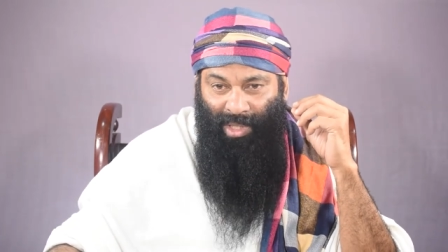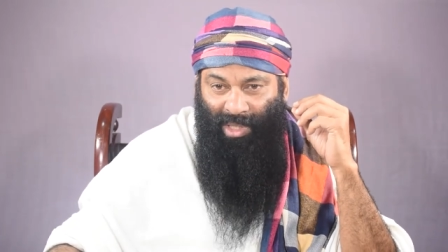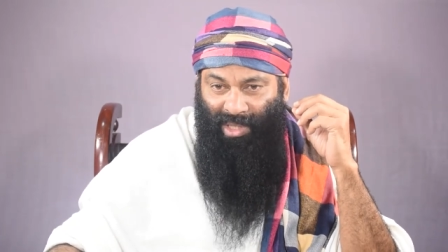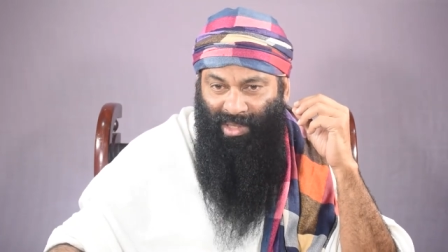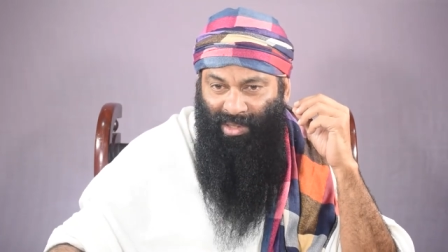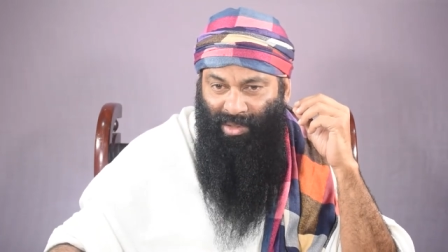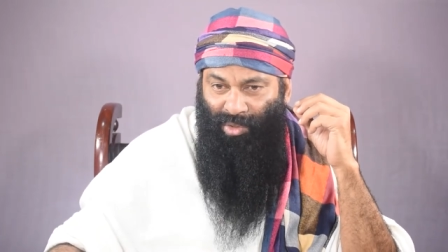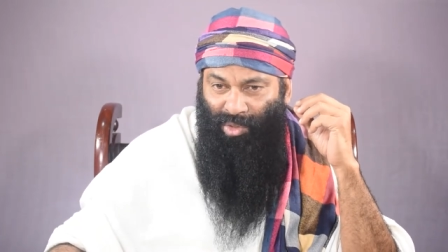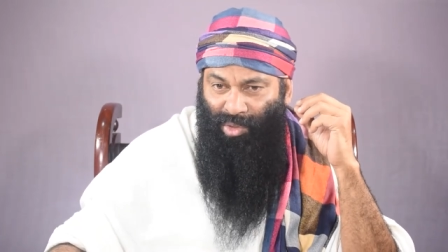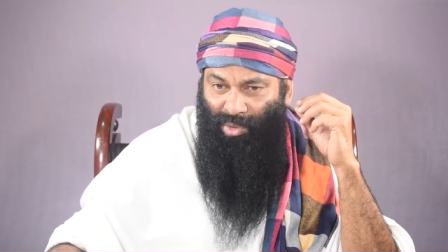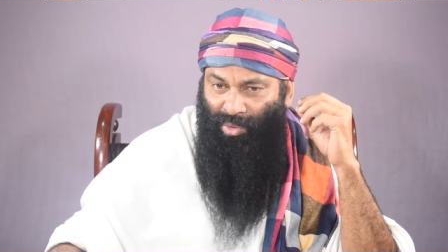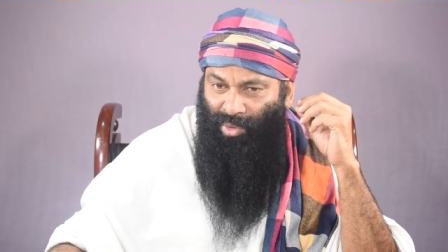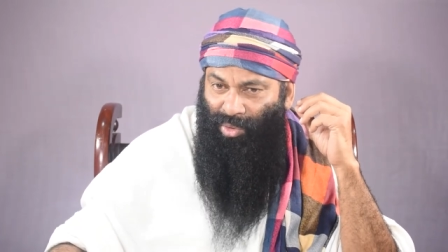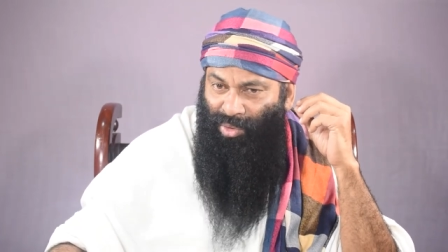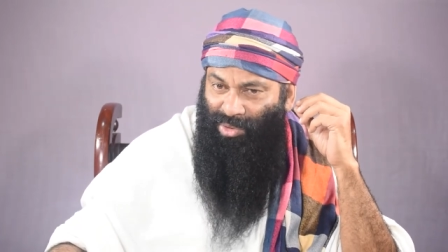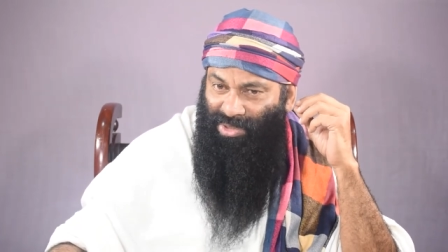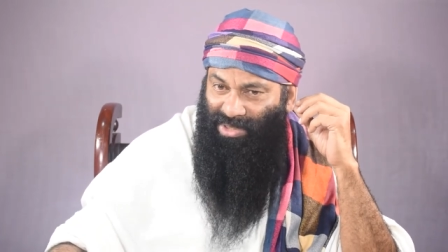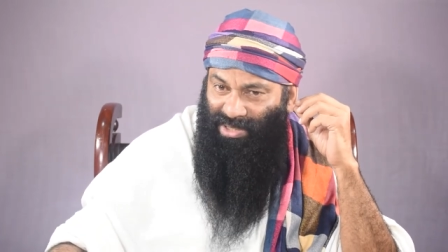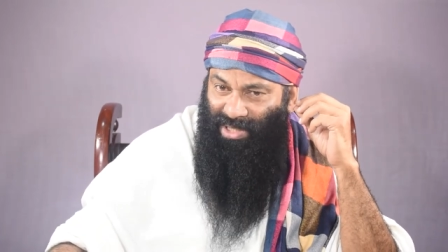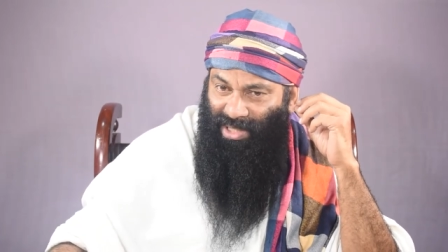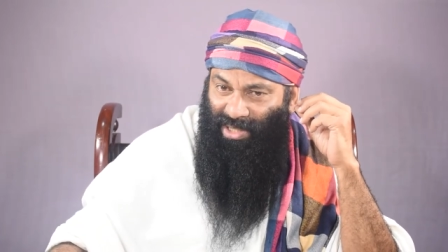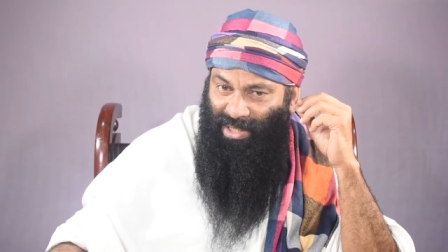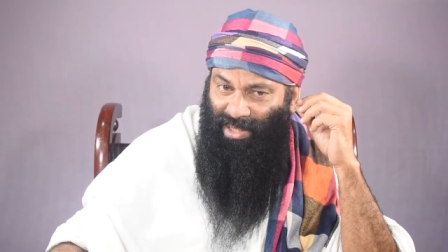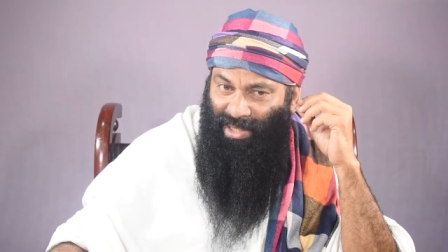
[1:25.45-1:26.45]
He
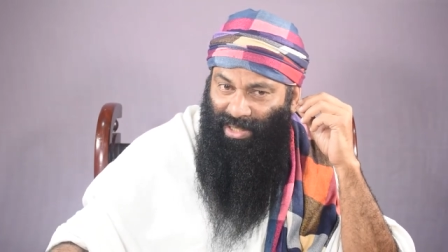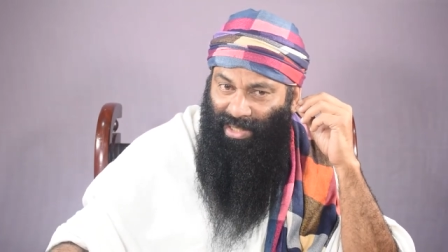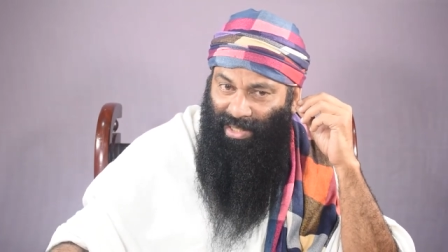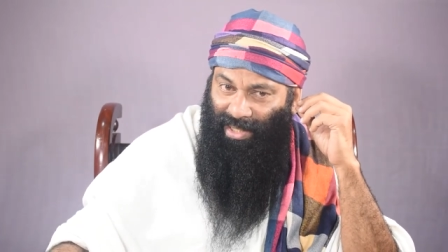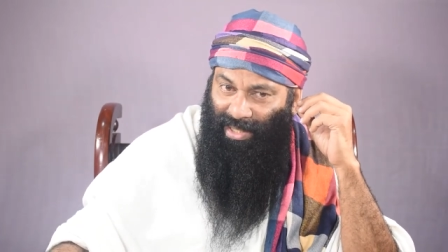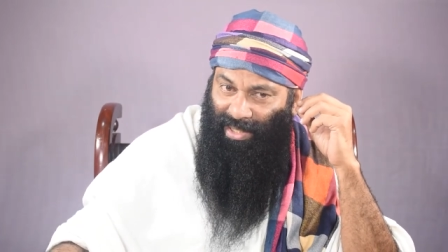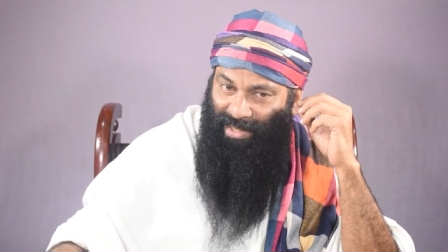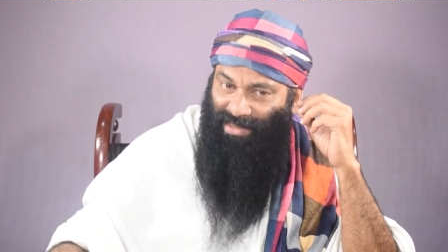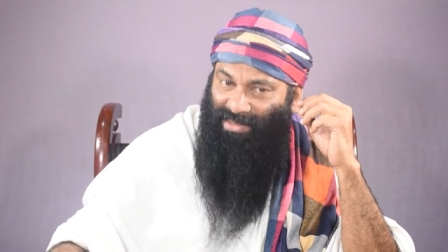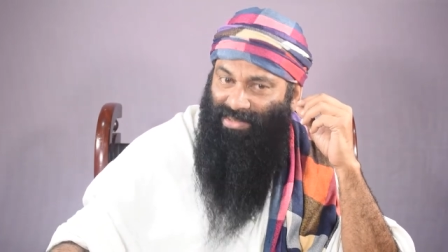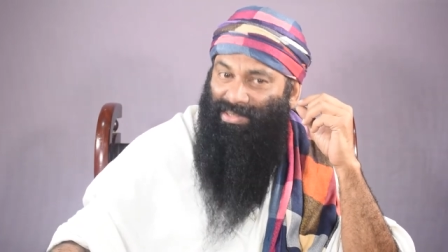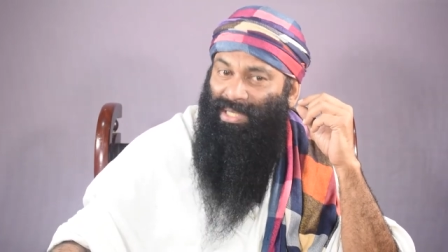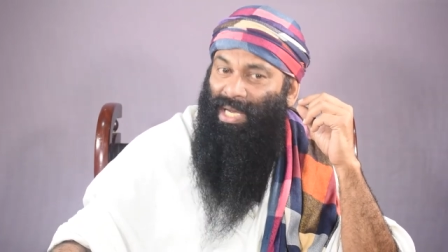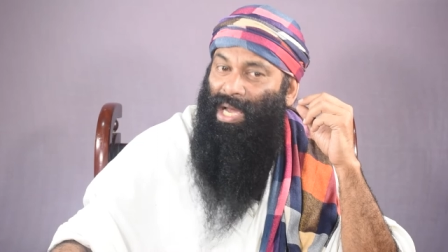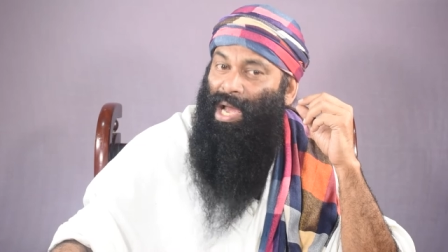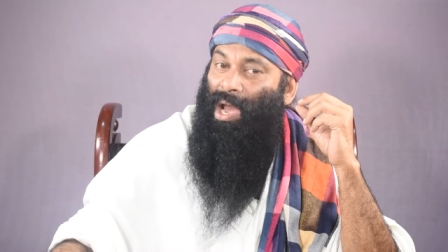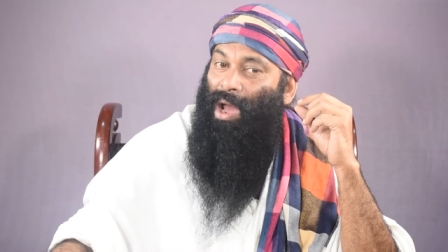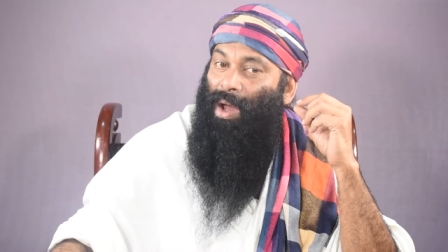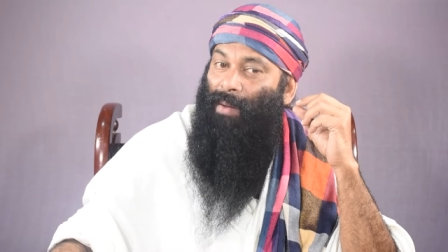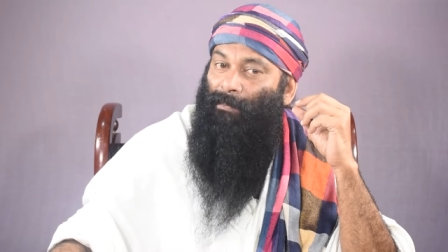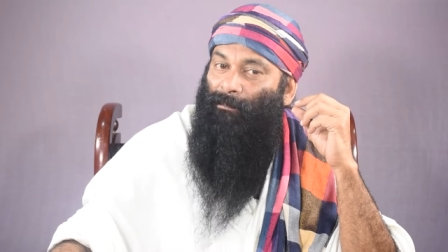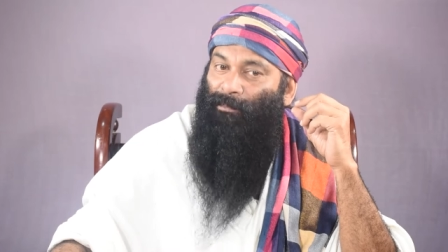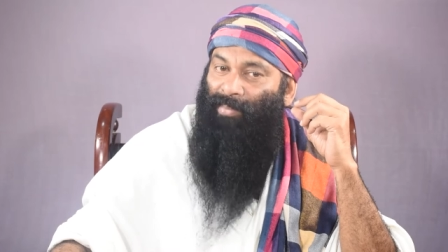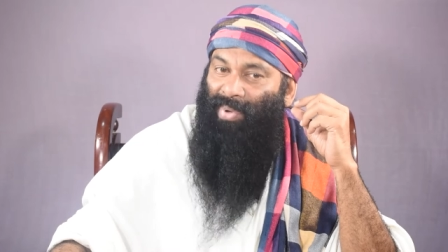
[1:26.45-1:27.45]
crusaded against
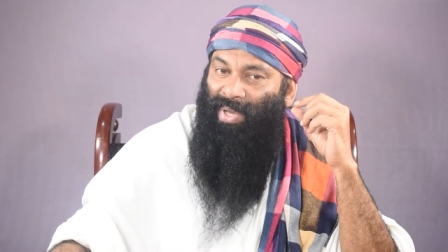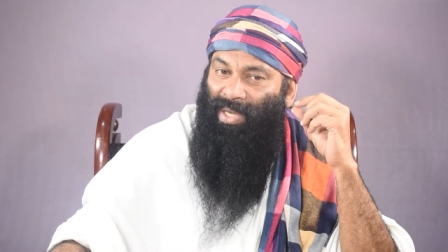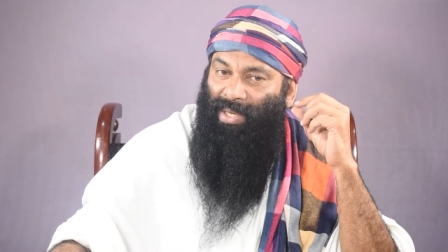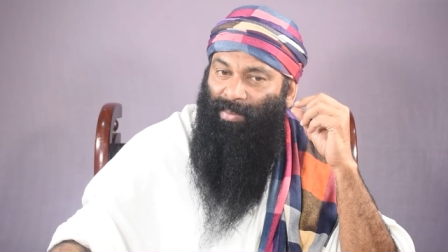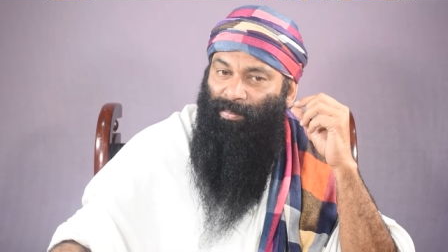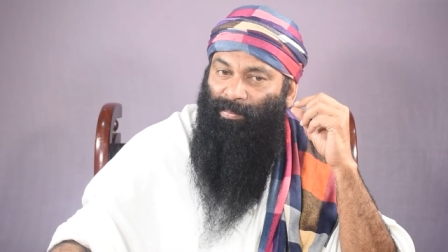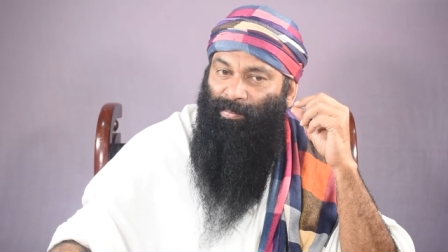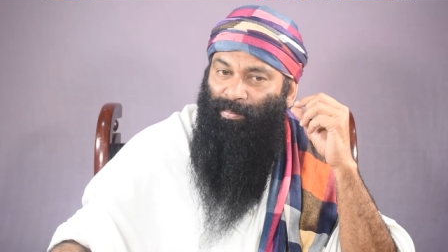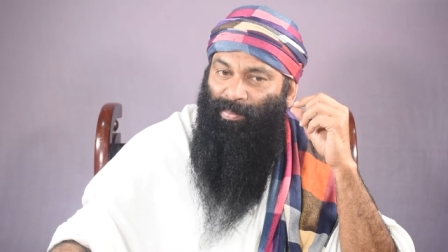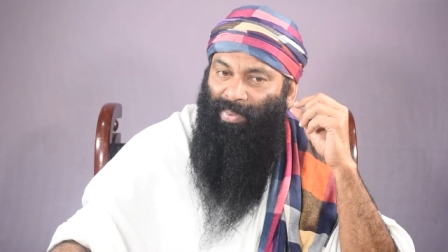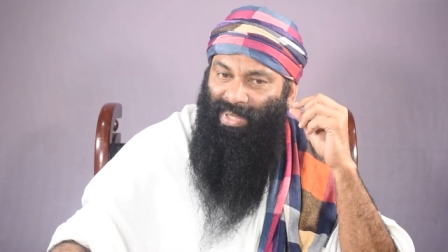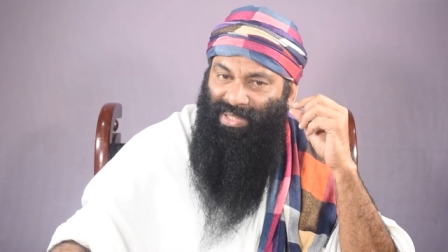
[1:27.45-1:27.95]
big